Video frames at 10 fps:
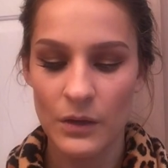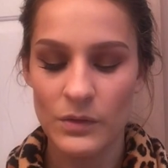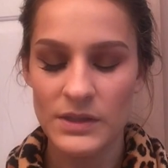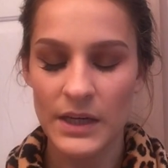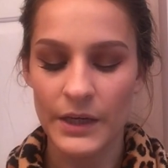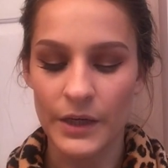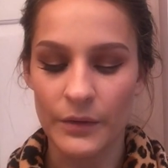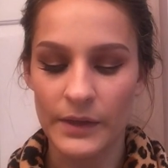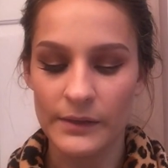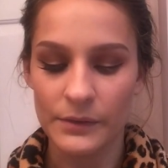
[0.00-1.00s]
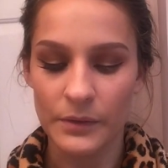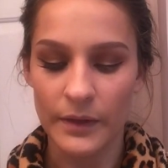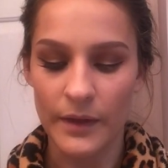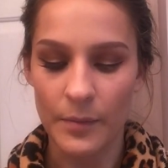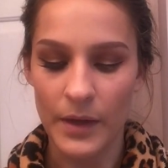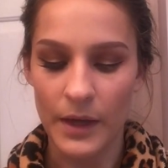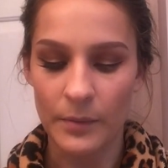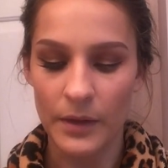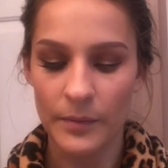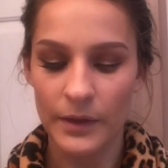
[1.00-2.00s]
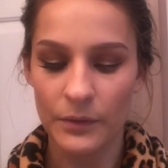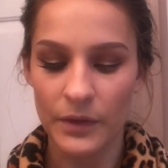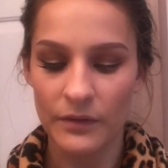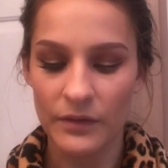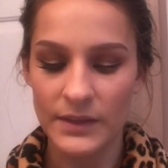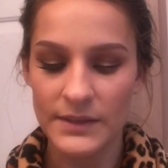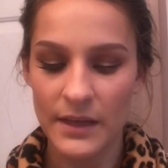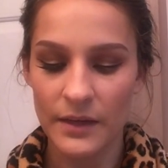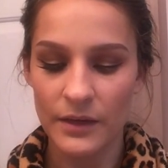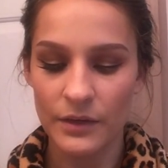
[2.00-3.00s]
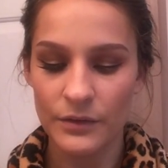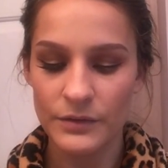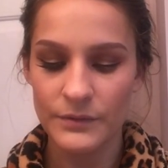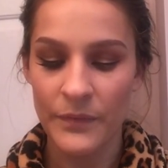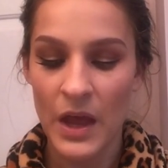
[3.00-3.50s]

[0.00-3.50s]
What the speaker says: which I know it isn't really that bad, but I've been getting ready for like 10 years.